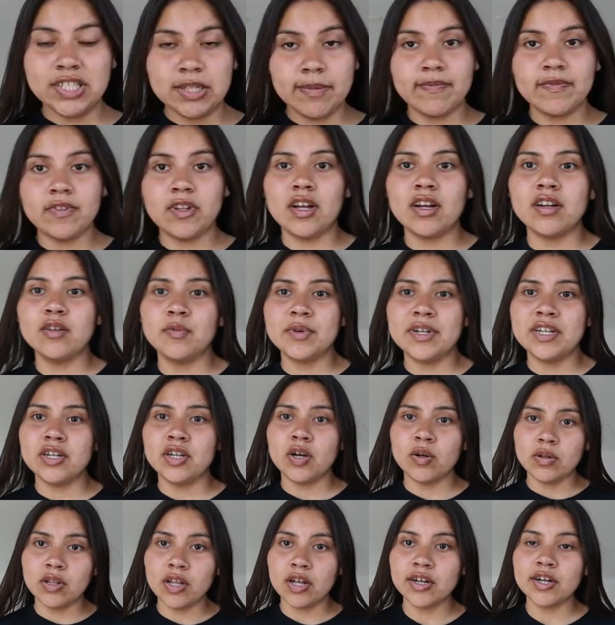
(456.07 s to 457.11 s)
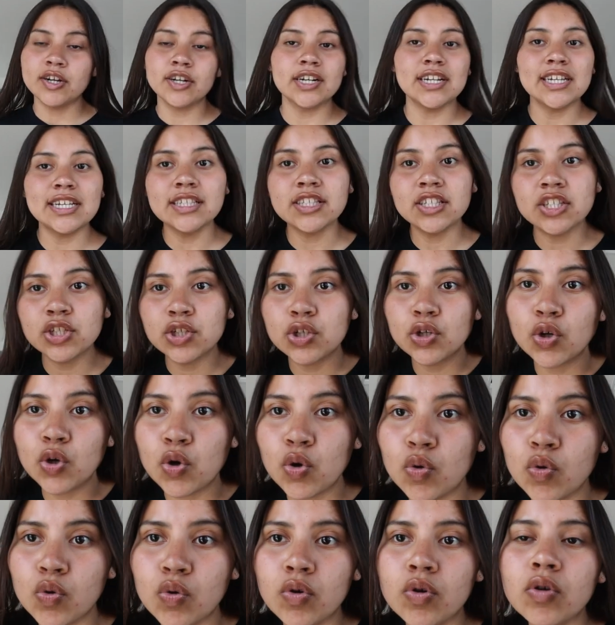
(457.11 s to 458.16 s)
what's vlog? We no longer in
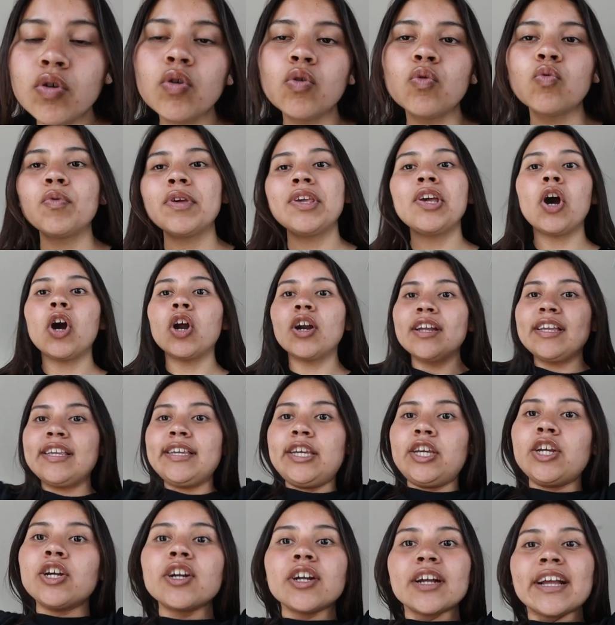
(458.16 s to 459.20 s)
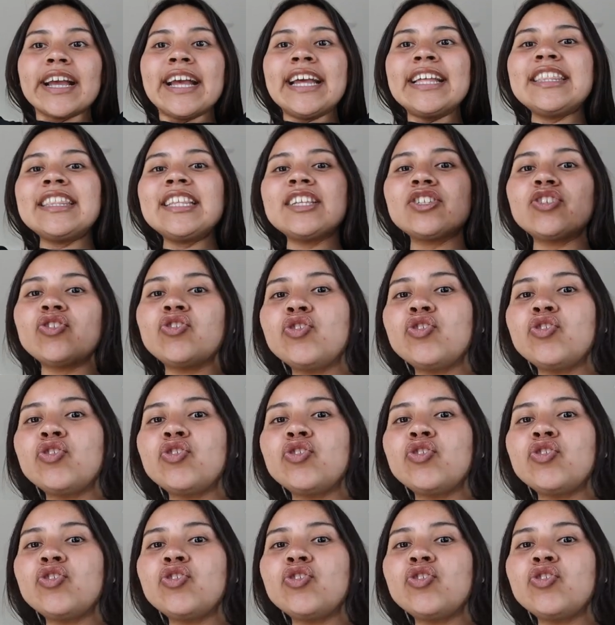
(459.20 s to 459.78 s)
school. We are here in this